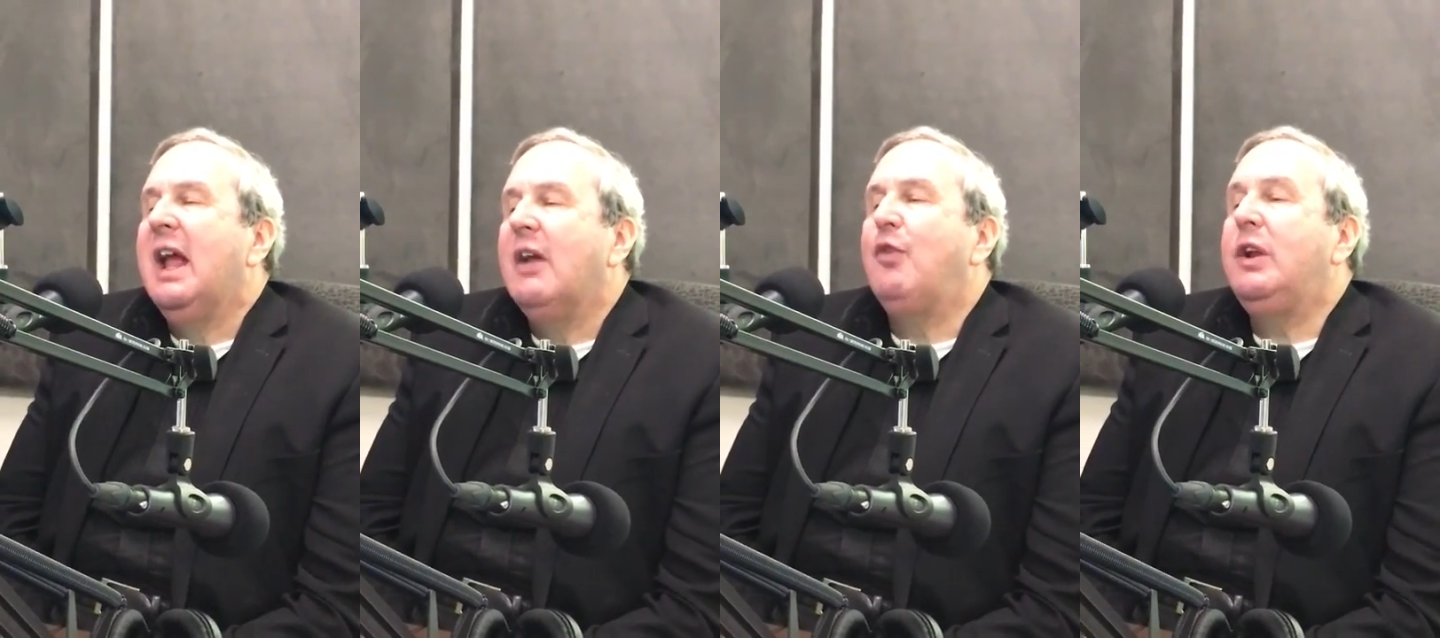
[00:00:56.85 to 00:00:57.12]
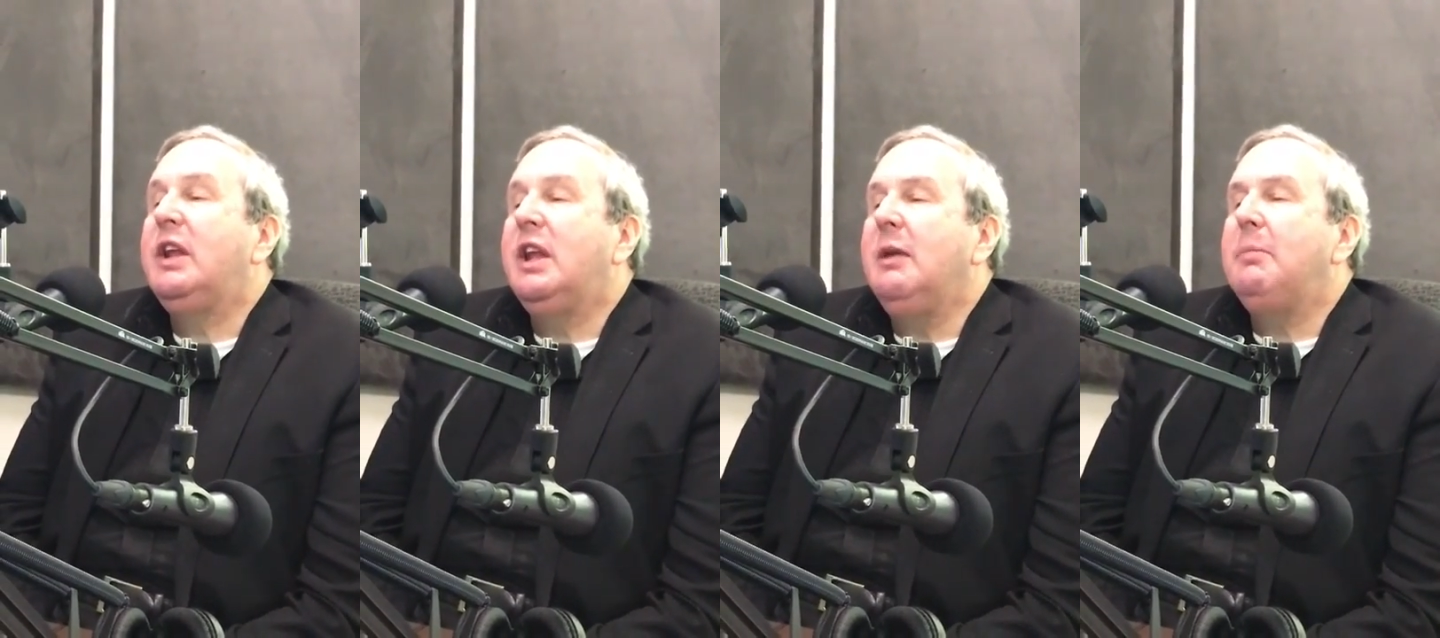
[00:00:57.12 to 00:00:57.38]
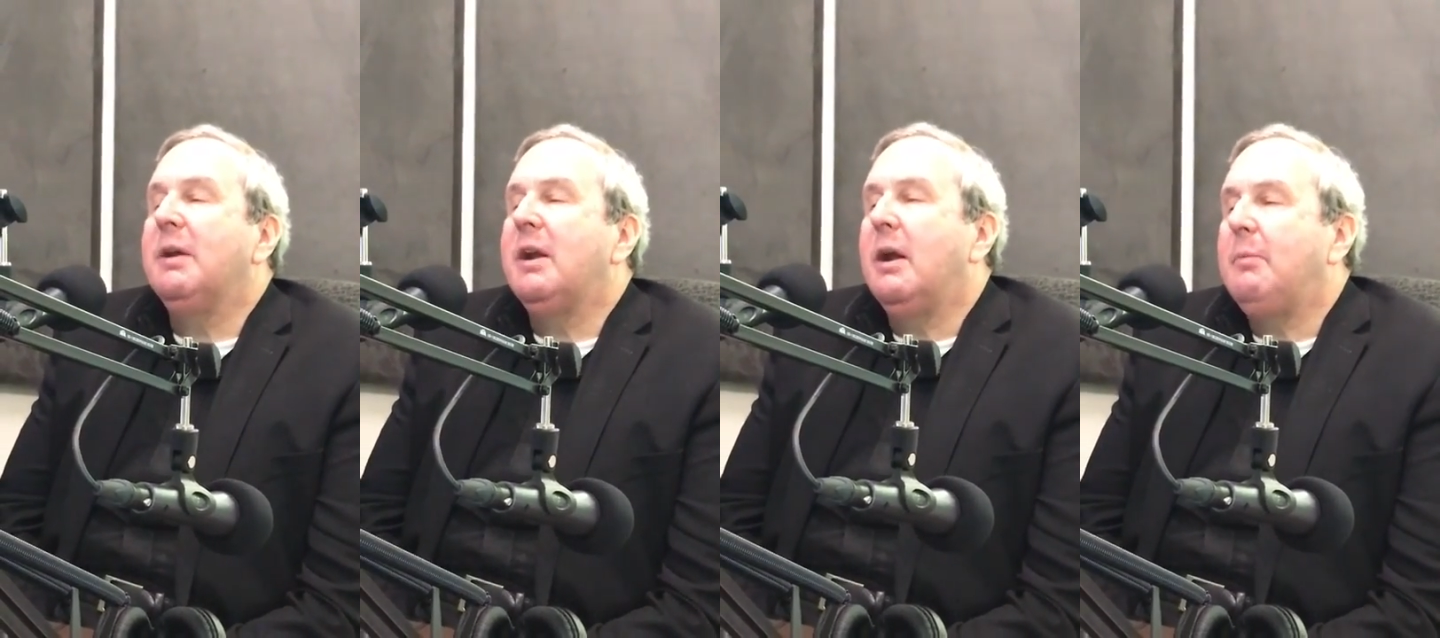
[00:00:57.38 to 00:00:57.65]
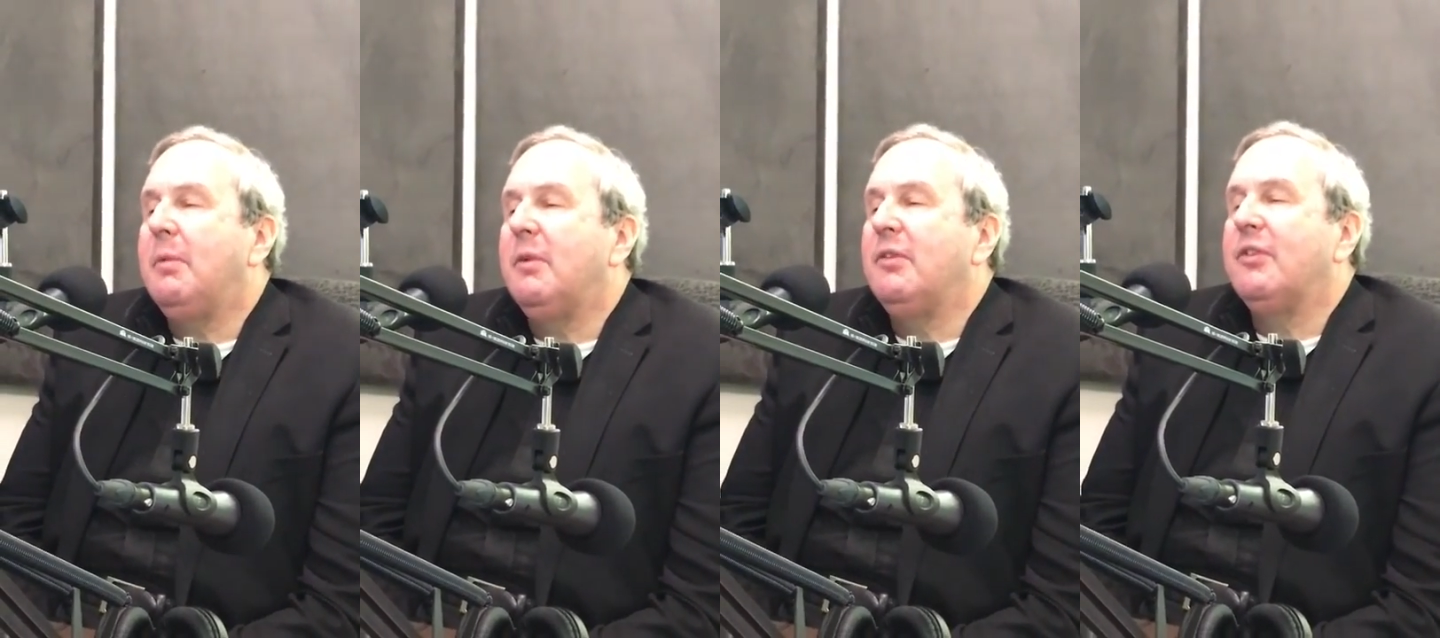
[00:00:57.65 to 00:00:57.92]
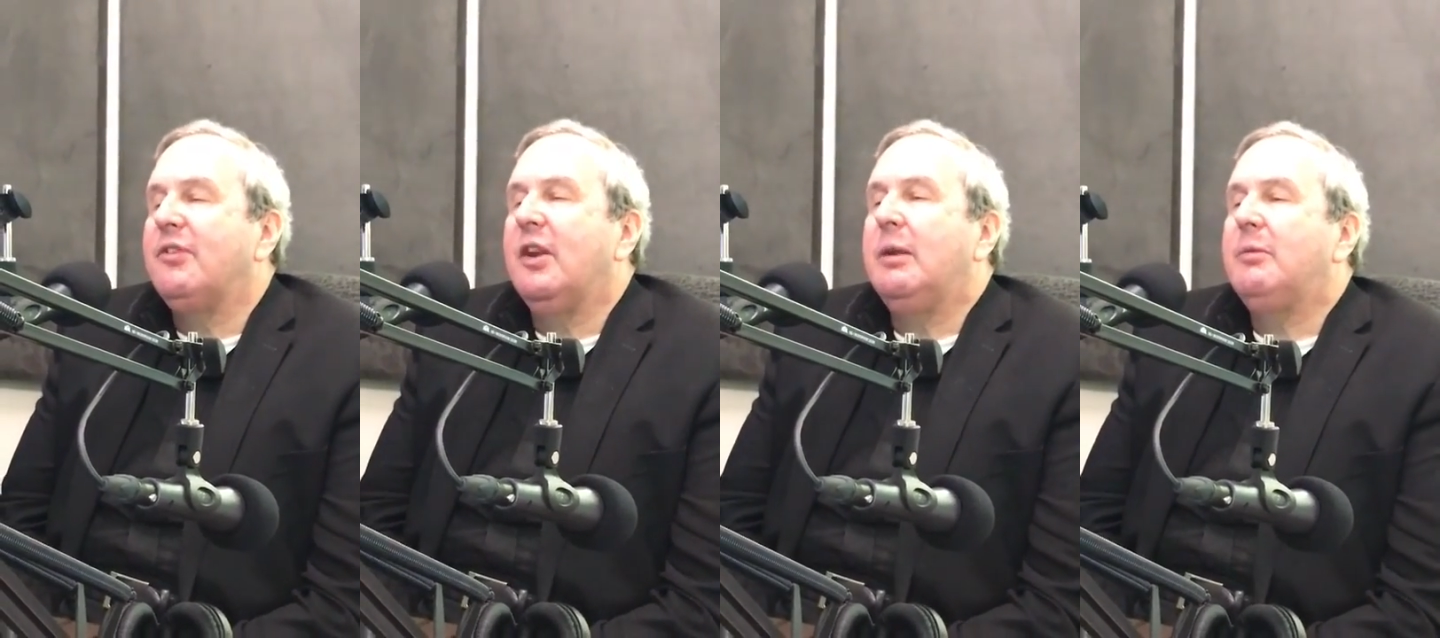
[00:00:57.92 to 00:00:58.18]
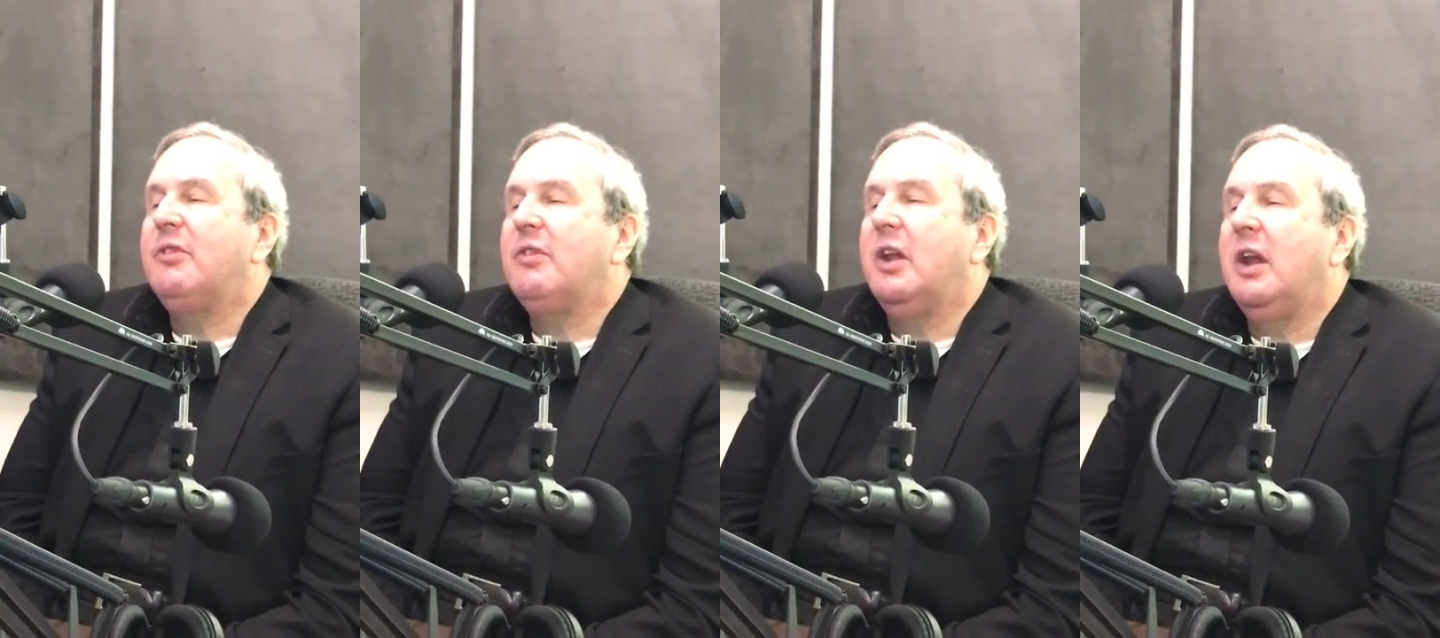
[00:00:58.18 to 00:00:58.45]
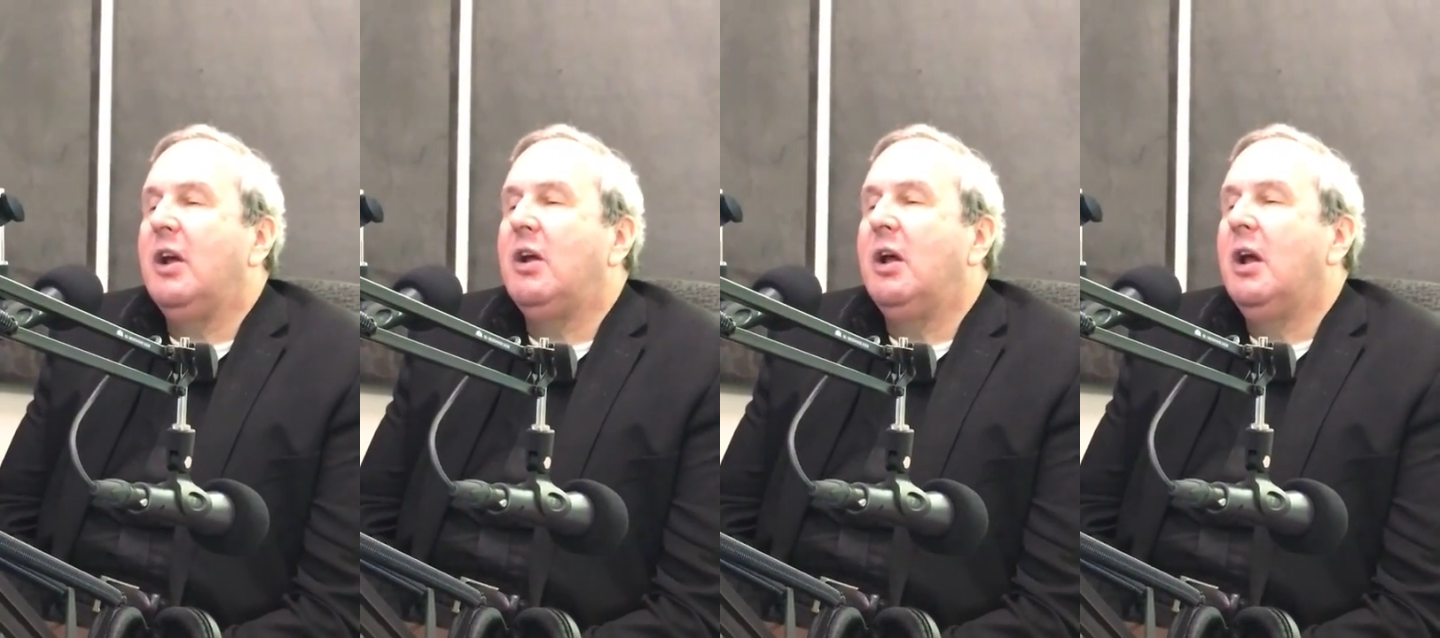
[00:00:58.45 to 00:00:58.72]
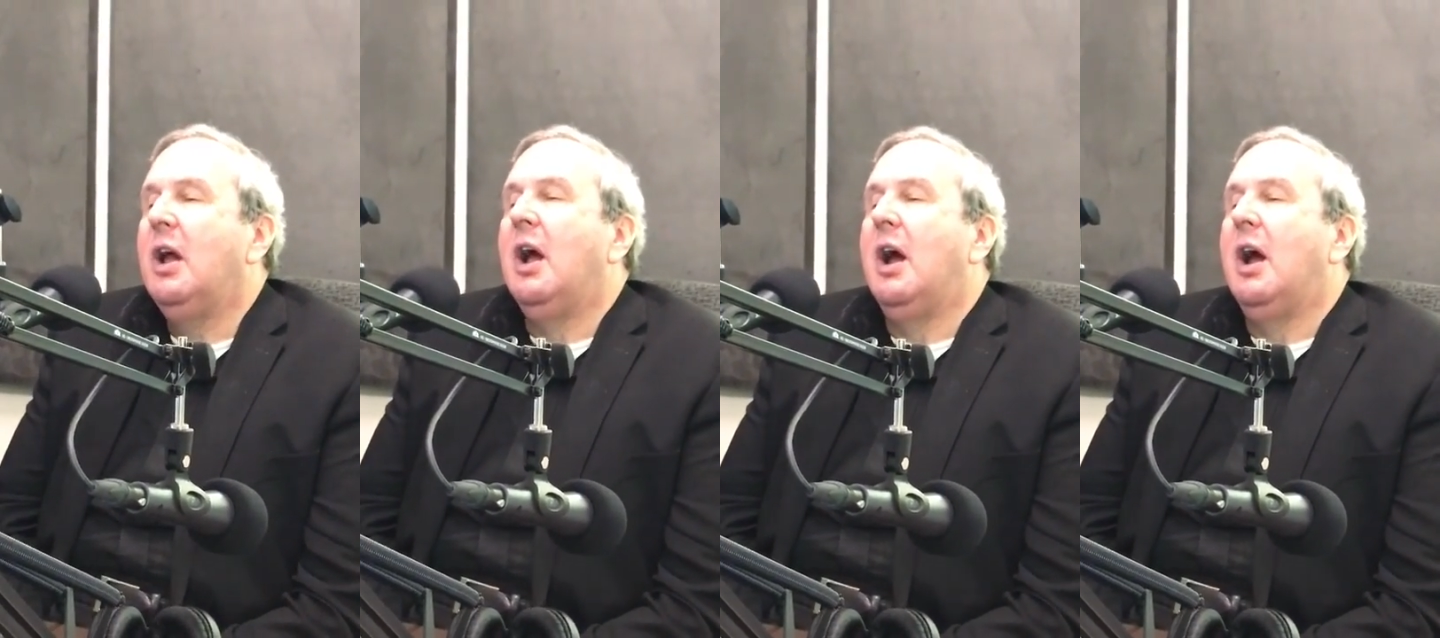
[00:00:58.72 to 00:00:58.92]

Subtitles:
If we keep it up on the same scale,